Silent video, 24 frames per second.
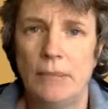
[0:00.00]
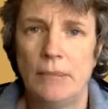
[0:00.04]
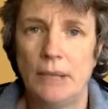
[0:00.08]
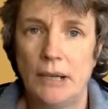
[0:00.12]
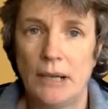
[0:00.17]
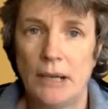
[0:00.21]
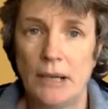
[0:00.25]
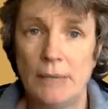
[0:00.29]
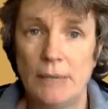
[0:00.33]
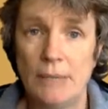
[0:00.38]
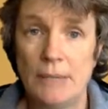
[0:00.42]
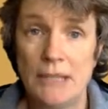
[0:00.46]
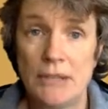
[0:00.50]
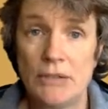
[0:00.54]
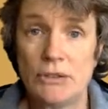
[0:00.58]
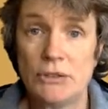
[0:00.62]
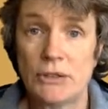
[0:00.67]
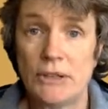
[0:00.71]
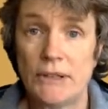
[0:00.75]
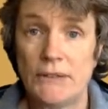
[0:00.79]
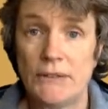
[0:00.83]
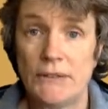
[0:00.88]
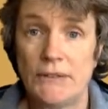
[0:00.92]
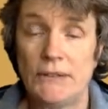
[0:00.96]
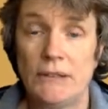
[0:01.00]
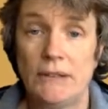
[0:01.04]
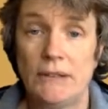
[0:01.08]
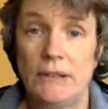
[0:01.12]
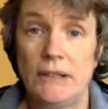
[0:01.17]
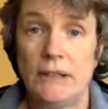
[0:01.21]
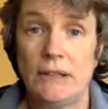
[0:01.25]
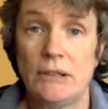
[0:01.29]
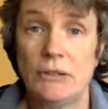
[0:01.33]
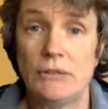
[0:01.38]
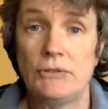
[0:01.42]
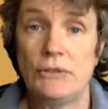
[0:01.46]
but I'm interested
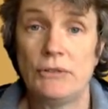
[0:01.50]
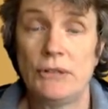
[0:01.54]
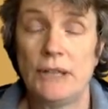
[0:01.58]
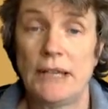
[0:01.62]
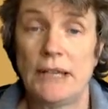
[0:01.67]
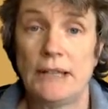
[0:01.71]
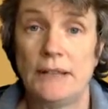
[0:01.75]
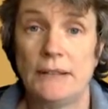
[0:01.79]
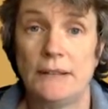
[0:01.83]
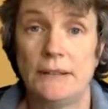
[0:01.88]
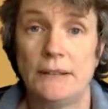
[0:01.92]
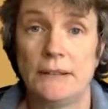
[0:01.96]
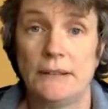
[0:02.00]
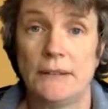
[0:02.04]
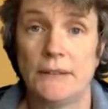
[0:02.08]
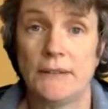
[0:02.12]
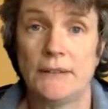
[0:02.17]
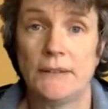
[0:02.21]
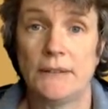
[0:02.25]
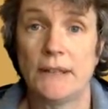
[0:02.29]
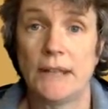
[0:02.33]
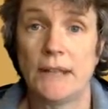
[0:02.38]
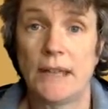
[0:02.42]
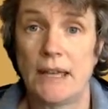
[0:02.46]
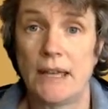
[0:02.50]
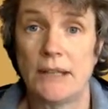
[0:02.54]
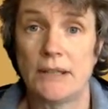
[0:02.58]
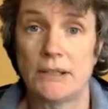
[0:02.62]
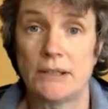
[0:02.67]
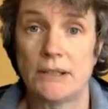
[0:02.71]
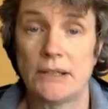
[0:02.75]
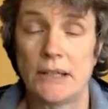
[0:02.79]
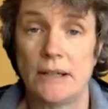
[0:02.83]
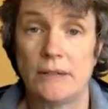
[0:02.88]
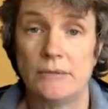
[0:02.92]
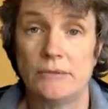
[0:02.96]
in creating a
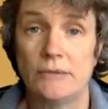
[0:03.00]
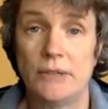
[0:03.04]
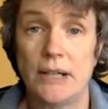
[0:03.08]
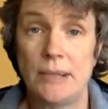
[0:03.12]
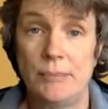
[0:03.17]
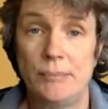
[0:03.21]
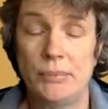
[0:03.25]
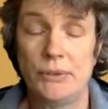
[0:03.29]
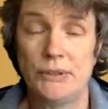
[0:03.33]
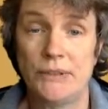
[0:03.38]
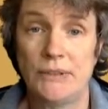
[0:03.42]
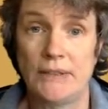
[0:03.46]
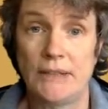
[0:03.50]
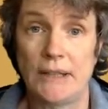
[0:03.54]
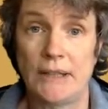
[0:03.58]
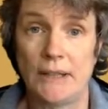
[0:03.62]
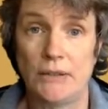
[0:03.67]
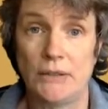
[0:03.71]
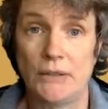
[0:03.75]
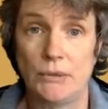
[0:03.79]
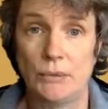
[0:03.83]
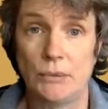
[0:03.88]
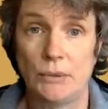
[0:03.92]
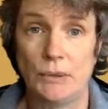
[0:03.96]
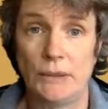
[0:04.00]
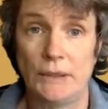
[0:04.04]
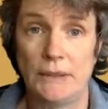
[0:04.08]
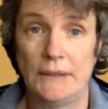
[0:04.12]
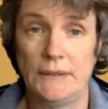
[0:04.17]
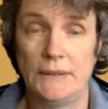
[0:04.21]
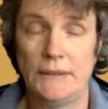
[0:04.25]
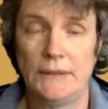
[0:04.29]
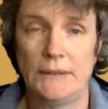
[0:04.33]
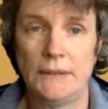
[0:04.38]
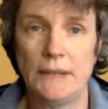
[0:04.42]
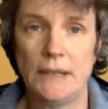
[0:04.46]
sketch that represents what I
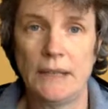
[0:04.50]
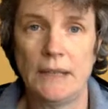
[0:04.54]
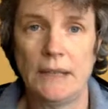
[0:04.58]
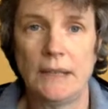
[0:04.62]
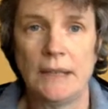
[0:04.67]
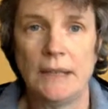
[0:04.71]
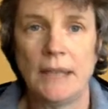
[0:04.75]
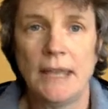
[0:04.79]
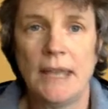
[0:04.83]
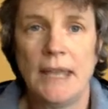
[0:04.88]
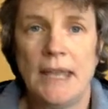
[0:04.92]
see,